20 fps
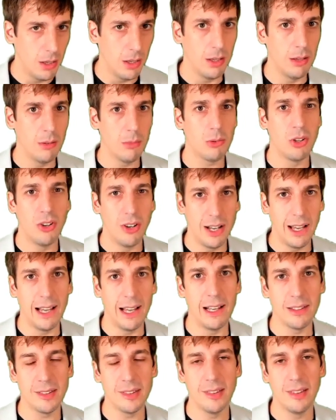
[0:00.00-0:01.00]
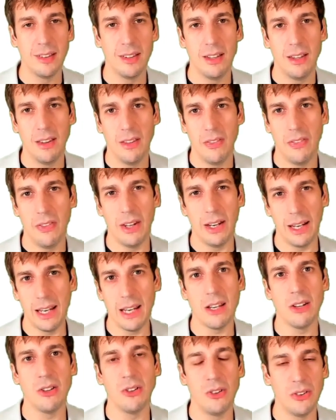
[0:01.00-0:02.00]
class that
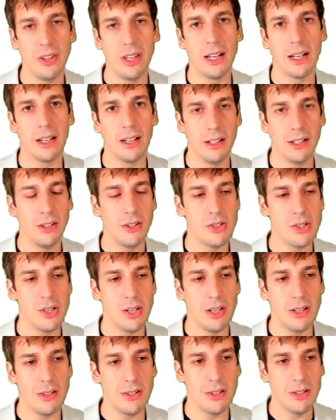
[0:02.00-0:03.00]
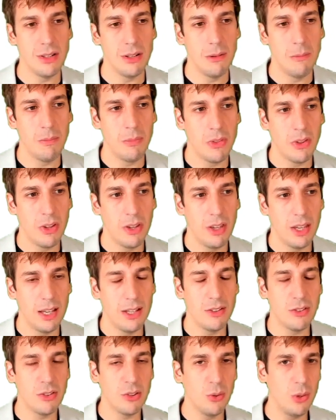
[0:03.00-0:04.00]
handles that kind of change.
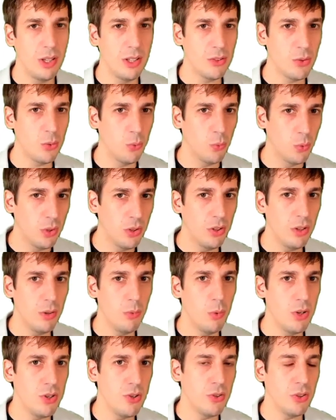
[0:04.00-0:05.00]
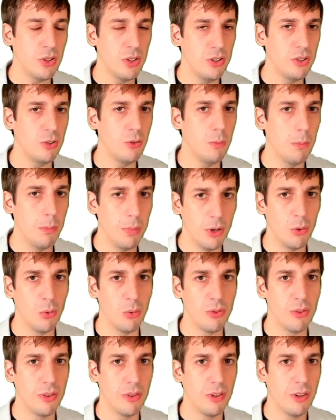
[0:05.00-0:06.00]
And so it's really when you can do
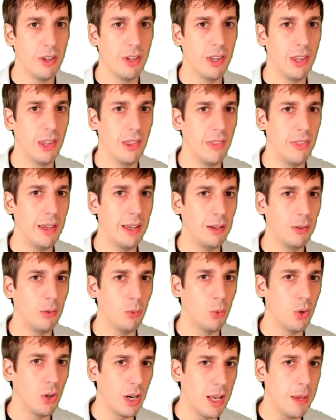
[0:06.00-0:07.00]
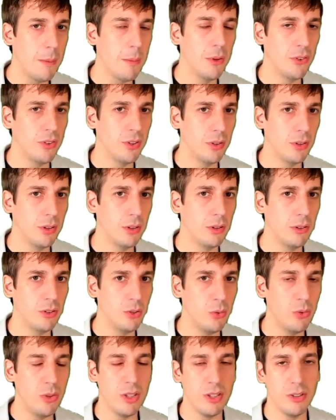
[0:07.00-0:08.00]
both that we're able to
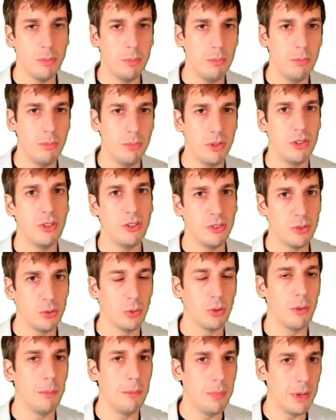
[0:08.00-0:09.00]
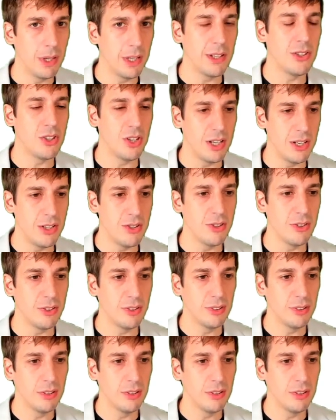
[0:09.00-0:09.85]
do these sort of big changes.